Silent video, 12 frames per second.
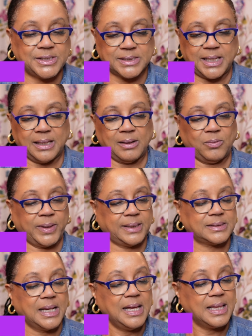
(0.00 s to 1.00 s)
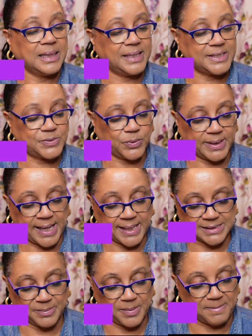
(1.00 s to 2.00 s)
just cannot wait. This one
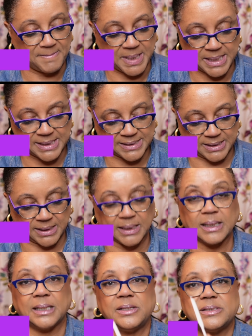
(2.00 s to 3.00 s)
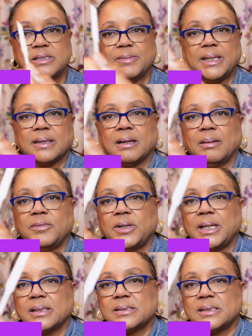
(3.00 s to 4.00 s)
has some amazing, can you see my thumb? You
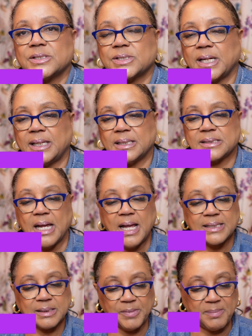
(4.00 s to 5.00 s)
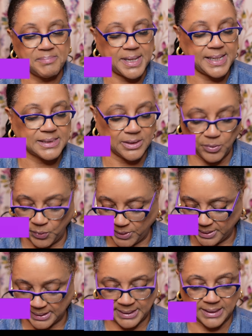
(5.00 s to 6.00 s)
can't see the shininess. Some amazing
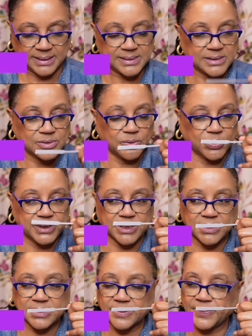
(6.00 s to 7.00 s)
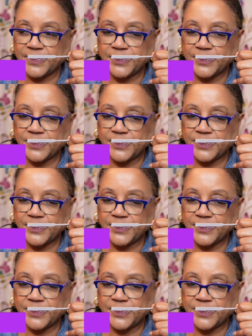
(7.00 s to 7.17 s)
oil in it. This is gorgeous.